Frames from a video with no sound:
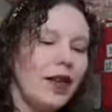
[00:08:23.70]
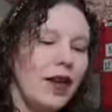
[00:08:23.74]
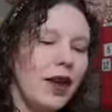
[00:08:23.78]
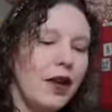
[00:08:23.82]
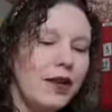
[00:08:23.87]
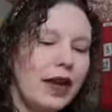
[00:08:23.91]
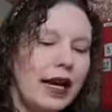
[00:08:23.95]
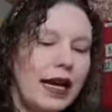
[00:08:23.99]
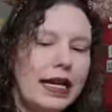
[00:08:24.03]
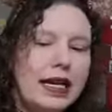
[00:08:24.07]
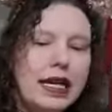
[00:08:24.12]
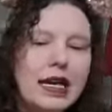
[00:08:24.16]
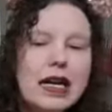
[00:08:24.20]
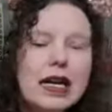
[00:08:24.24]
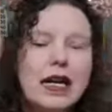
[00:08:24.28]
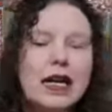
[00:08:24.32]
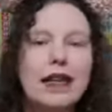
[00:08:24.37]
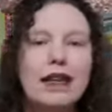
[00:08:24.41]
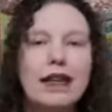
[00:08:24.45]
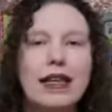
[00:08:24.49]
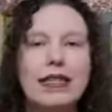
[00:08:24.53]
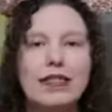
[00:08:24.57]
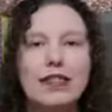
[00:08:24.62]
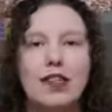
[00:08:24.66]
Okay,
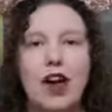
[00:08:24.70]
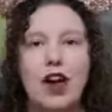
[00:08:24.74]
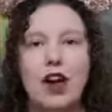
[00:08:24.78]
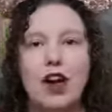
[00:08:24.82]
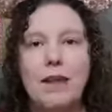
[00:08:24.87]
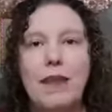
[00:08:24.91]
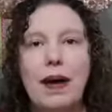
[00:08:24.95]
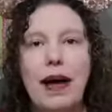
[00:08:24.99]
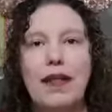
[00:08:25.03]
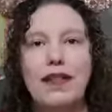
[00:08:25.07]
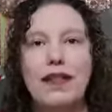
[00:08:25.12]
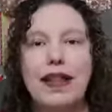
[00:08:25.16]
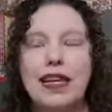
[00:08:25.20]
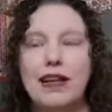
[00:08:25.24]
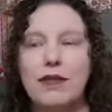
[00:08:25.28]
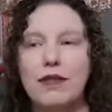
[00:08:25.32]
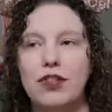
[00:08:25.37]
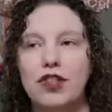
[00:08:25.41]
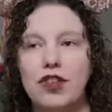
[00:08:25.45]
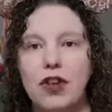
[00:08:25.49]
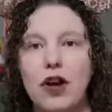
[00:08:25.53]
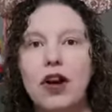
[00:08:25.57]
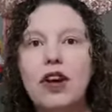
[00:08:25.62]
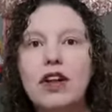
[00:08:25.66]
let's talk about
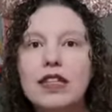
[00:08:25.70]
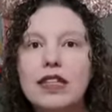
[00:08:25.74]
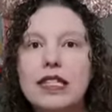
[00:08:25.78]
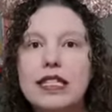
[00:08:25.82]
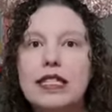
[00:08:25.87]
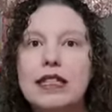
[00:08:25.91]
language arts.